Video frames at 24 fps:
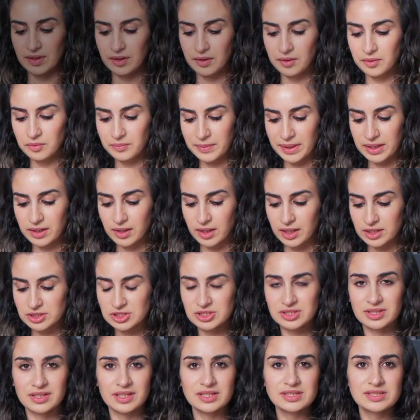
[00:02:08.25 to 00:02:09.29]
Oh my
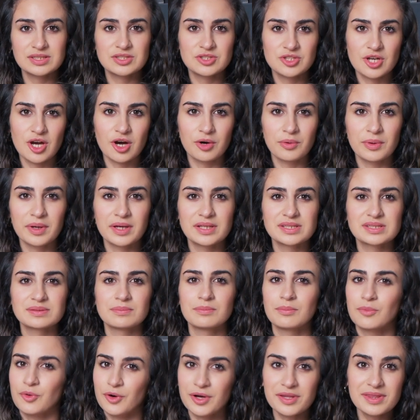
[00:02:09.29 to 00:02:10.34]
gosh, this dough is
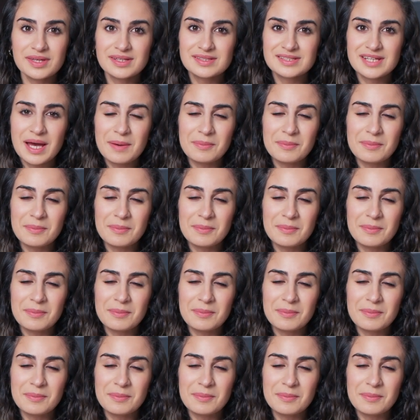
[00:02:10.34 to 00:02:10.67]
more than